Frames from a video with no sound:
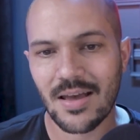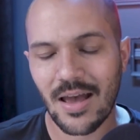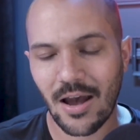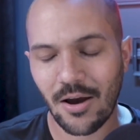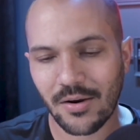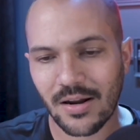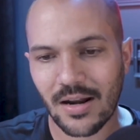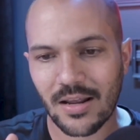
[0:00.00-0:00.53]

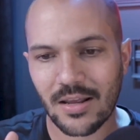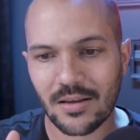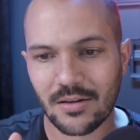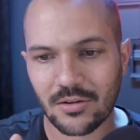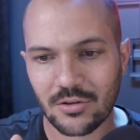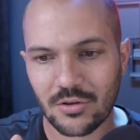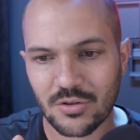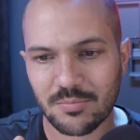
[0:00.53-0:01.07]
How can
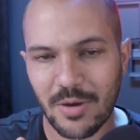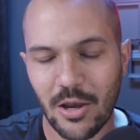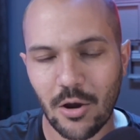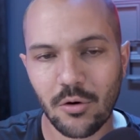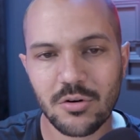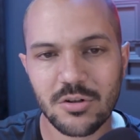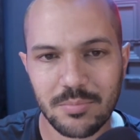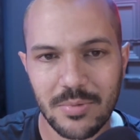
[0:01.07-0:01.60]
I use my
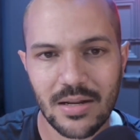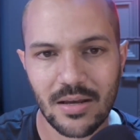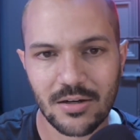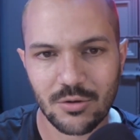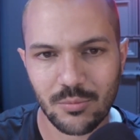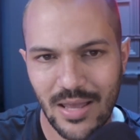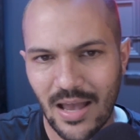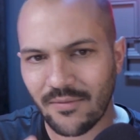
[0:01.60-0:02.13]
owned media?
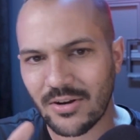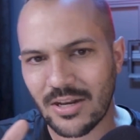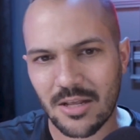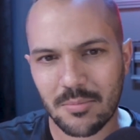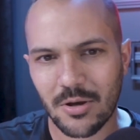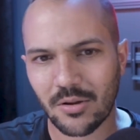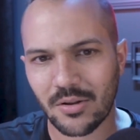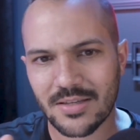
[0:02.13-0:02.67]
Do we have an
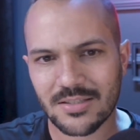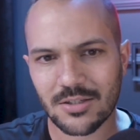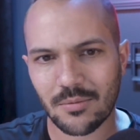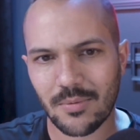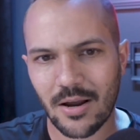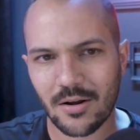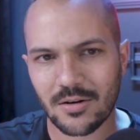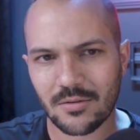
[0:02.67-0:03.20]
email list
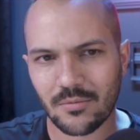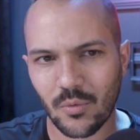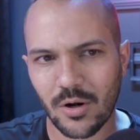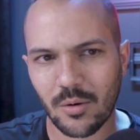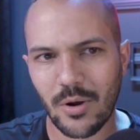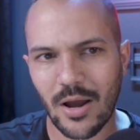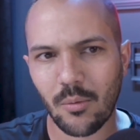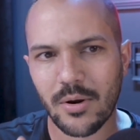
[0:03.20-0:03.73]
around?
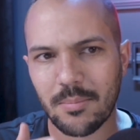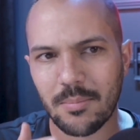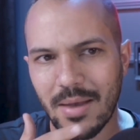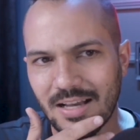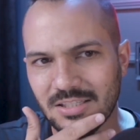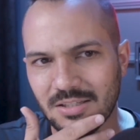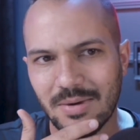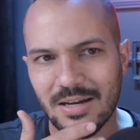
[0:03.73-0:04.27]
How are we
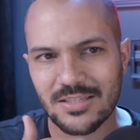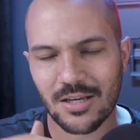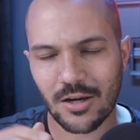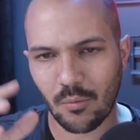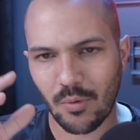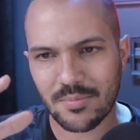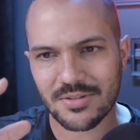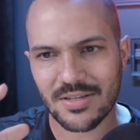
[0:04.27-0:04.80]
maximizing
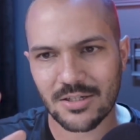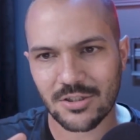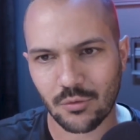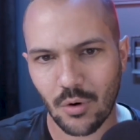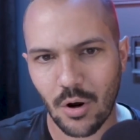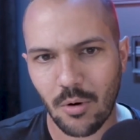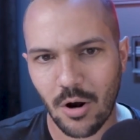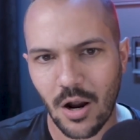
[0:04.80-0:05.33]
our website to
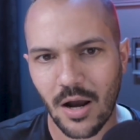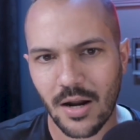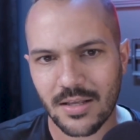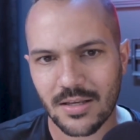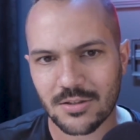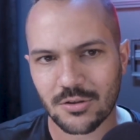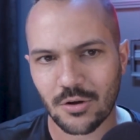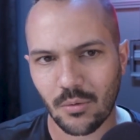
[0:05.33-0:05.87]
grow our
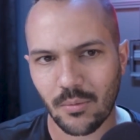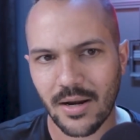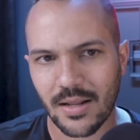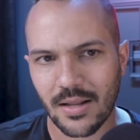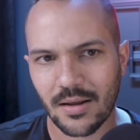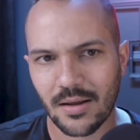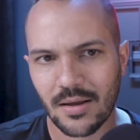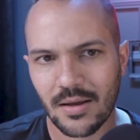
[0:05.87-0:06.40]
audience
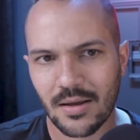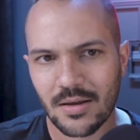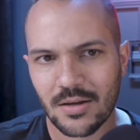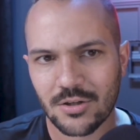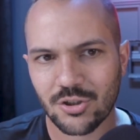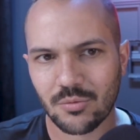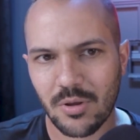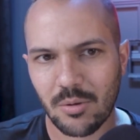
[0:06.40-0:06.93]
already?
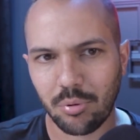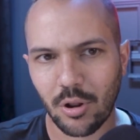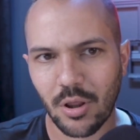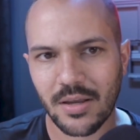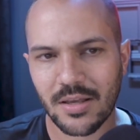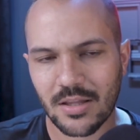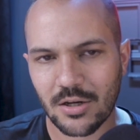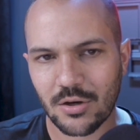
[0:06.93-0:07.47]
Should we
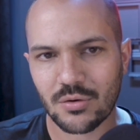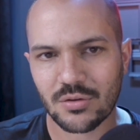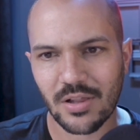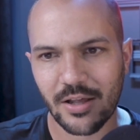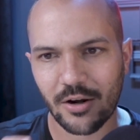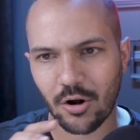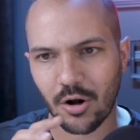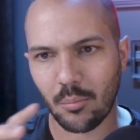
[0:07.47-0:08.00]
plug in the
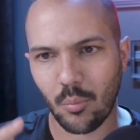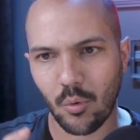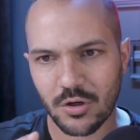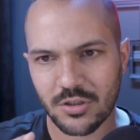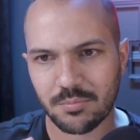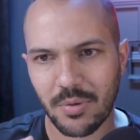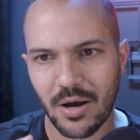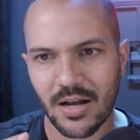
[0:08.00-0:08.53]
newsletter or more
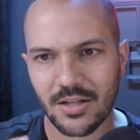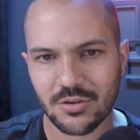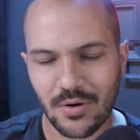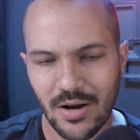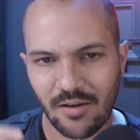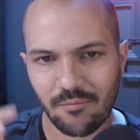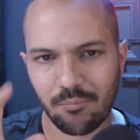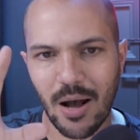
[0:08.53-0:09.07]
spots or
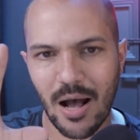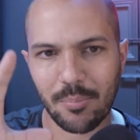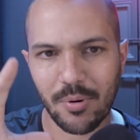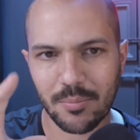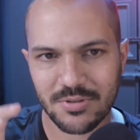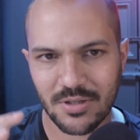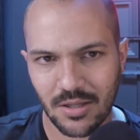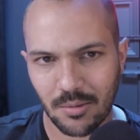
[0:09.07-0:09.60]
have
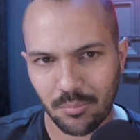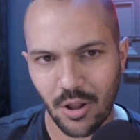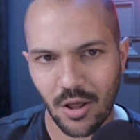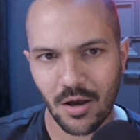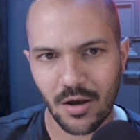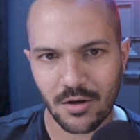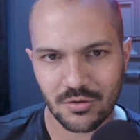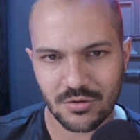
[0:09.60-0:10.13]
pop-ups on the
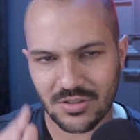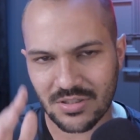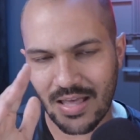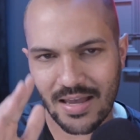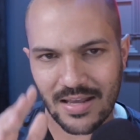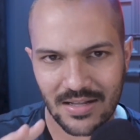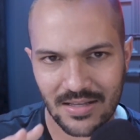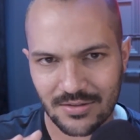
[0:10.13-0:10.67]
blogs or
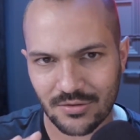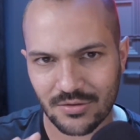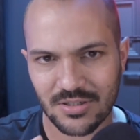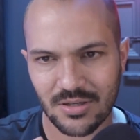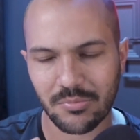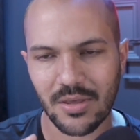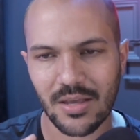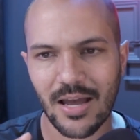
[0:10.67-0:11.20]
slide-ins or
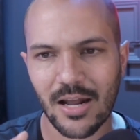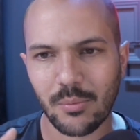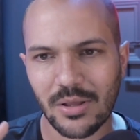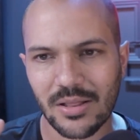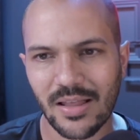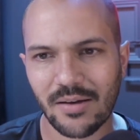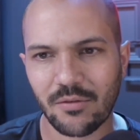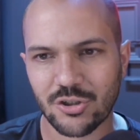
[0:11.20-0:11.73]
something? How do we
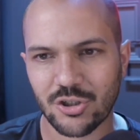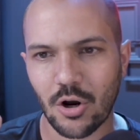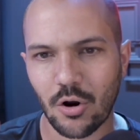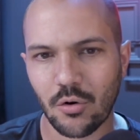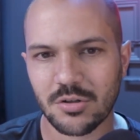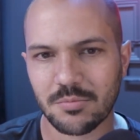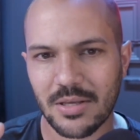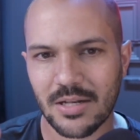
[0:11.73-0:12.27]
leverage our
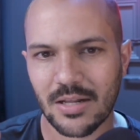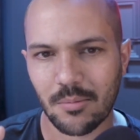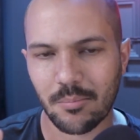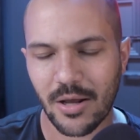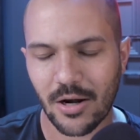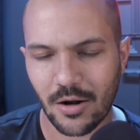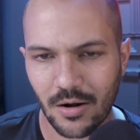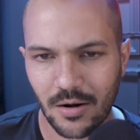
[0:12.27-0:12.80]
owned media
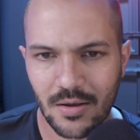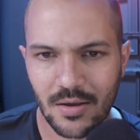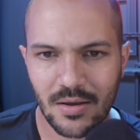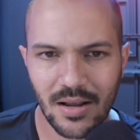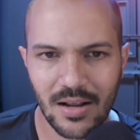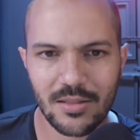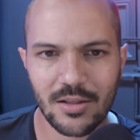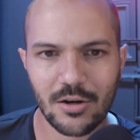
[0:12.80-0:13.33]
better?
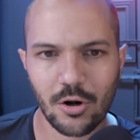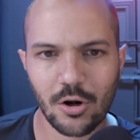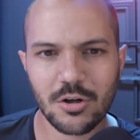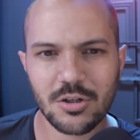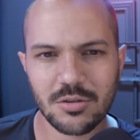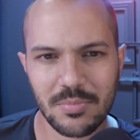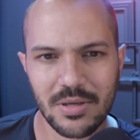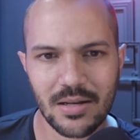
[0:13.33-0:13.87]
And then
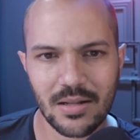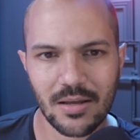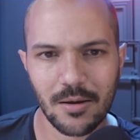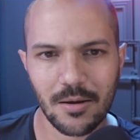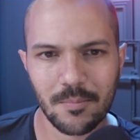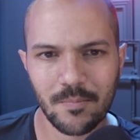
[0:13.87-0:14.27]
earned media.